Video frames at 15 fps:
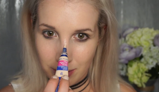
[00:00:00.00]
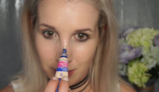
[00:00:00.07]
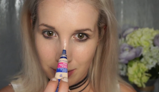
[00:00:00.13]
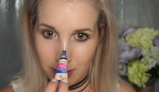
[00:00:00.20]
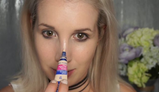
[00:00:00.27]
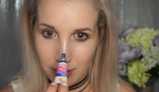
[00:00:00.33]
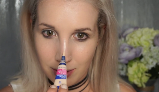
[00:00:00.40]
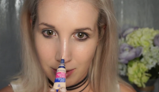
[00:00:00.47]

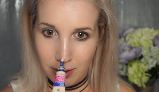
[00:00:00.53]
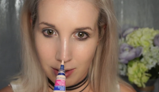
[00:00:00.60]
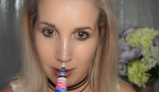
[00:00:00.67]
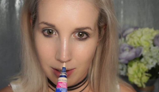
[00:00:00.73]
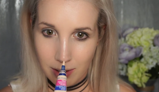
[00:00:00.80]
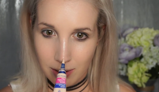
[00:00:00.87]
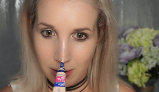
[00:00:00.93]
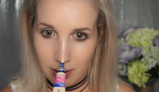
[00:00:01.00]

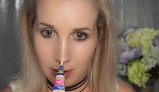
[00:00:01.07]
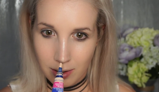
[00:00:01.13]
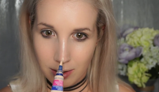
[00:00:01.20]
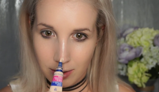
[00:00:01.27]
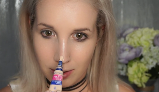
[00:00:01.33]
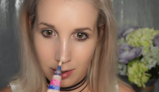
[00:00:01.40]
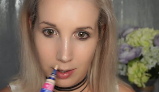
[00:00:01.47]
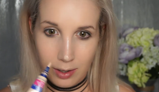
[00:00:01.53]

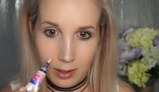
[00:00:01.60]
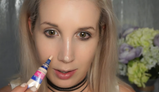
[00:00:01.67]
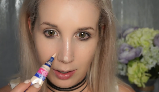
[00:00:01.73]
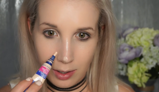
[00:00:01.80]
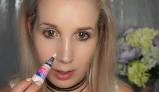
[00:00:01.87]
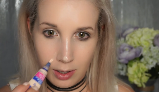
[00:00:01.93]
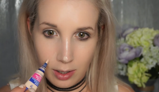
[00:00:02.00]
(silence)